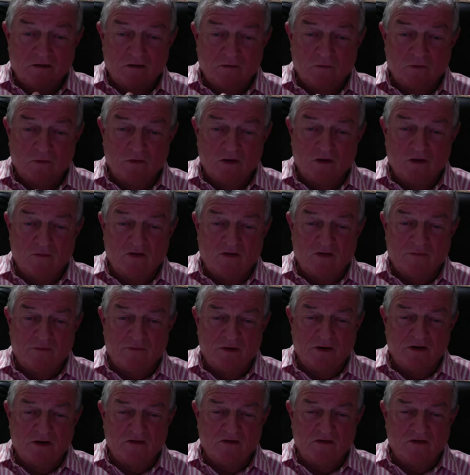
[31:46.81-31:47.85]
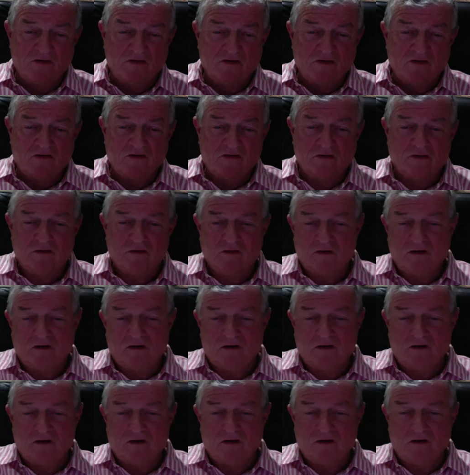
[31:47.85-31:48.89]
working with apprentices and
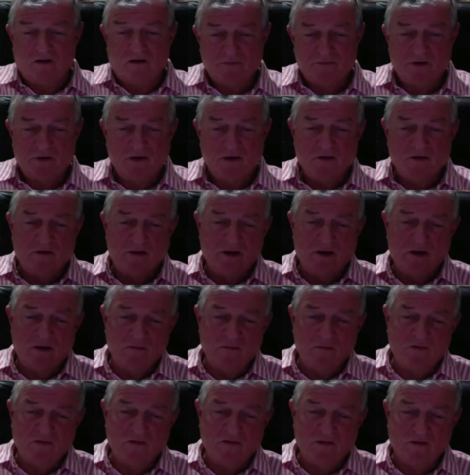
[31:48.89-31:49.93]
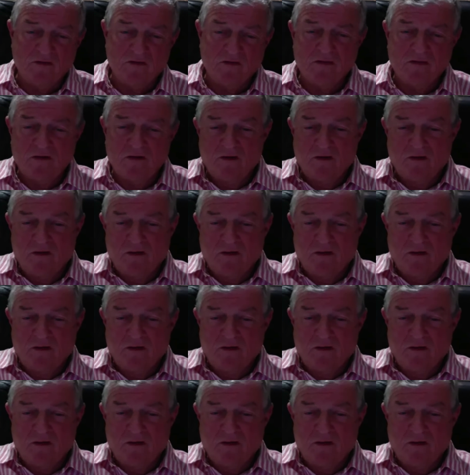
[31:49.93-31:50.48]
induction programs and